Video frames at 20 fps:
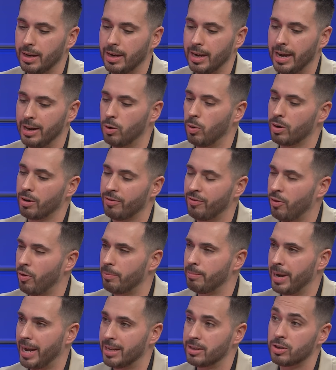in order for a
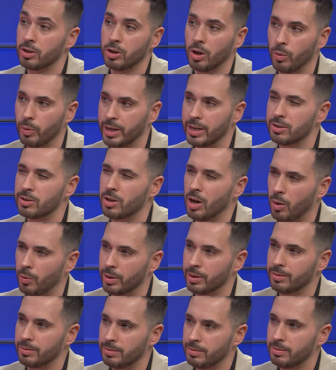man to know where he's
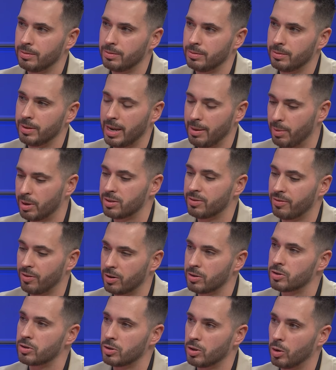going, he must
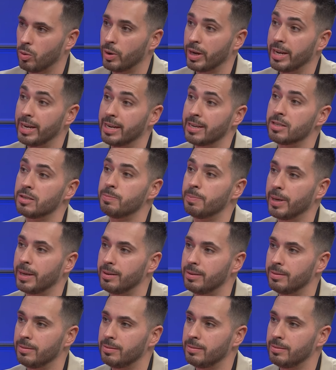first know where he has been.